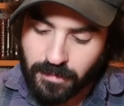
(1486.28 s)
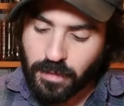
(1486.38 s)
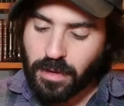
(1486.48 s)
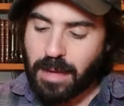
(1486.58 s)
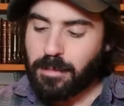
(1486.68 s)

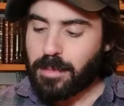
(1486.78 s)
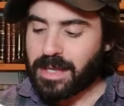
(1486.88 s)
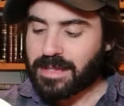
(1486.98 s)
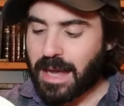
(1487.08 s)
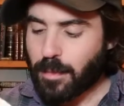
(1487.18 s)
The Rebbe,
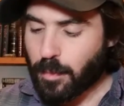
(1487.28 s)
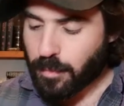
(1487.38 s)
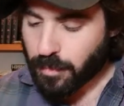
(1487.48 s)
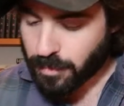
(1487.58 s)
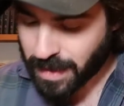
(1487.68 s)
my
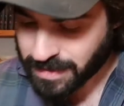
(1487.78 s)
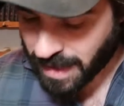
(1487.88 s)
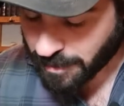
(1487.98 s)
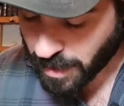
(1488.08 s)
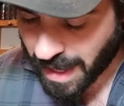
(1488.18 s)
time, my
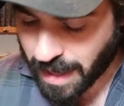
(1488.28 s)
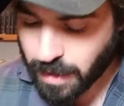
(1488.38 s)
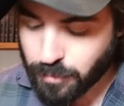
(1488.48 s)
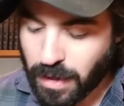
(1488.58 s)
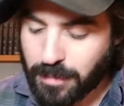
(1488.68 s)
time, how
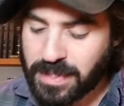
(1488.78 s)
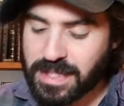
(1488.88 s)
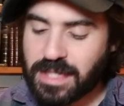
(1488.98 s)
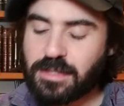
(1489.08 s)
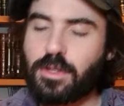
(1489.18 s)
come Rebbe
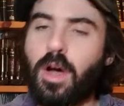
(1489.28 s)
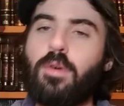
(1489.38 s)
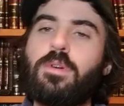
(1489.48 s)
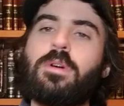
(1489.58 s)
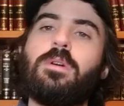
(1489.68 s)
says
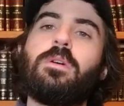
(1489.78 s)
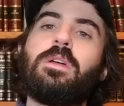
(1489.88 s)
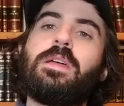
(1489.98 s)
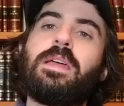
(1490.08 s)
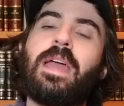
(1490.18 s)
no?
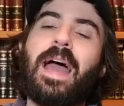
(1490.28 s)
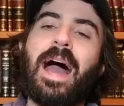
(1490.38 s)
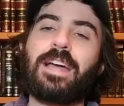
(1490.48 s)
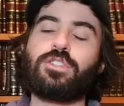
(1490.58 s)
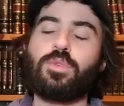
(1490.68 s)

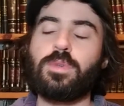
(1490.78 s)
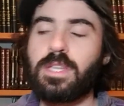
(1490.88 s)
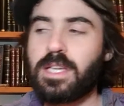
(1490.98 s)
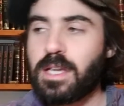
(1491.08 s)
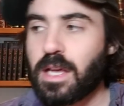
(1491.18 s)

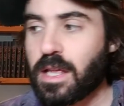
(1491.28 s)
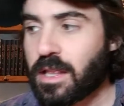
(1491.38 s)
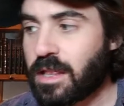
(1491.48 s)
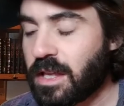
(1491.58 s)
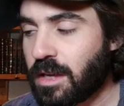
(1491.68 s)
Actually,
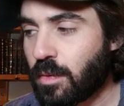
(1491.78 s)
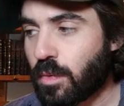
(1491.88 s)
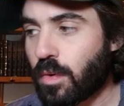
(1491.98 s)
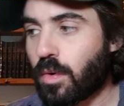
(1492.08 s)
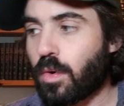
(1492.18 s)

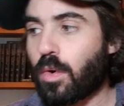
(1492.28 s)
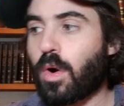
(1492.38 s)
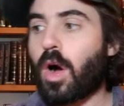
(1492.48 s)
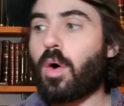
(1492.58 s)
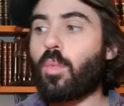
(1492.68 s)
the
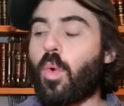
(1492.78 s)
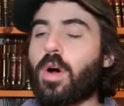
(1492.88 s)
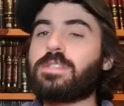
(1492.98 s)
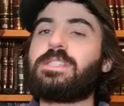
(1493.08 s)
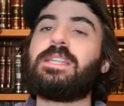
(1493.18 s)

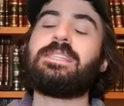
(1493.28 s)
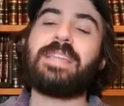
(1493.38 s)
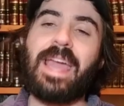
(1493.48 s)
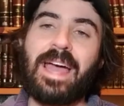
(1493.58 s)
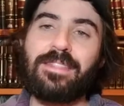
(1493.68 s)
walled
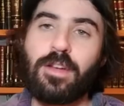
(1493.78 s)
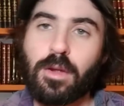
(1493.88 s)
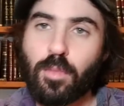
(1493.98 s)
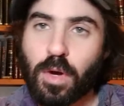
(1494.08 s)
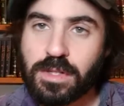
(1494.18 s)
cities and the
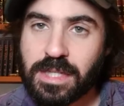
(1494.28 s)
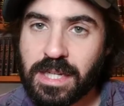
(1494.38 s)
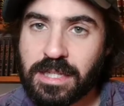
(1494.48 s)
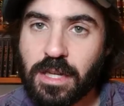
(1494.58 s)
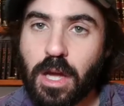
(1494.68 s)
unwalled
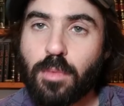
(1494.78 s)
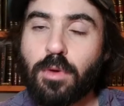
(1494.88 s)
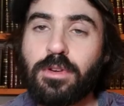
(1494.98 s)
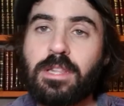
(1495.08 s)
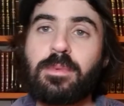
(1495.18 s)
cities
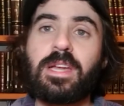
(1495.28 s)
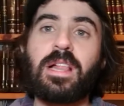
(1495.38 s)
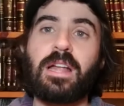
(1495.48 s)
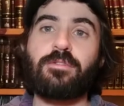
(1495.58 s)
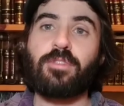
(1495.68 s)
will read the
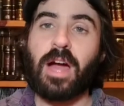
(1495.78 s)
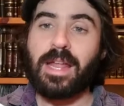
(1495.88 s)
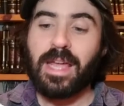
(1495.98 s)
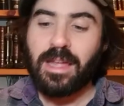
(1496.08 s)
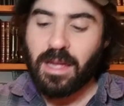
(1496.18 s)
Megillah on
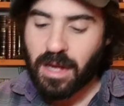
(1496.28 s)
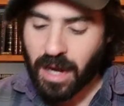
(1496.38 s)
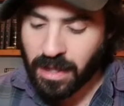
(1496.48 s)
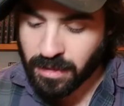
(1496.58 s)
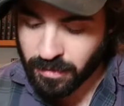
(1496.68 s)
Friday,
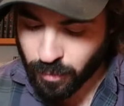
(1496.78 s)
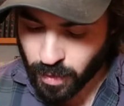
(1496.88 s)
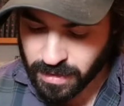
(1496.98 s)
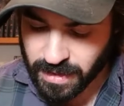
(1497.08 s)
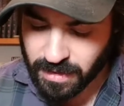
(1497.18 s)
on the
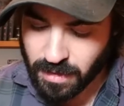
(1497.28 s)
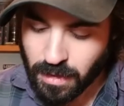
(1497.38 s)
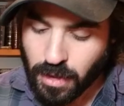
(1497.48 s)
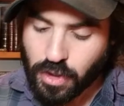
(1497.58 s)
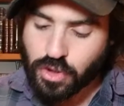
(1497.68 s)
14th.
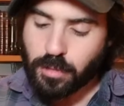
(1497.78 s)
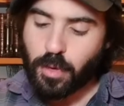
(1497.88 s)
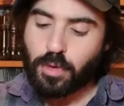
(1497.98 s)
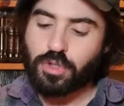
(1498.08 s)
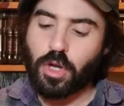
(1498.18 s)
So,
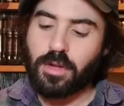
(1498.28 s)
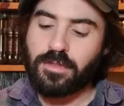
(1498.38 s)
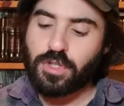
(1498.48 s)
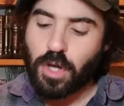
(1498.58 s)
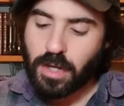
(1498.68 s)

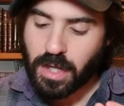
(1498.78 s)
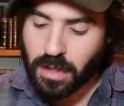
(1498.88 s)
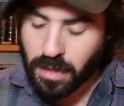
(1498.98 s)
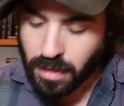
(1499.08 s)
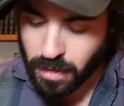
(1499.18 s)
b'choshanet v'shanet.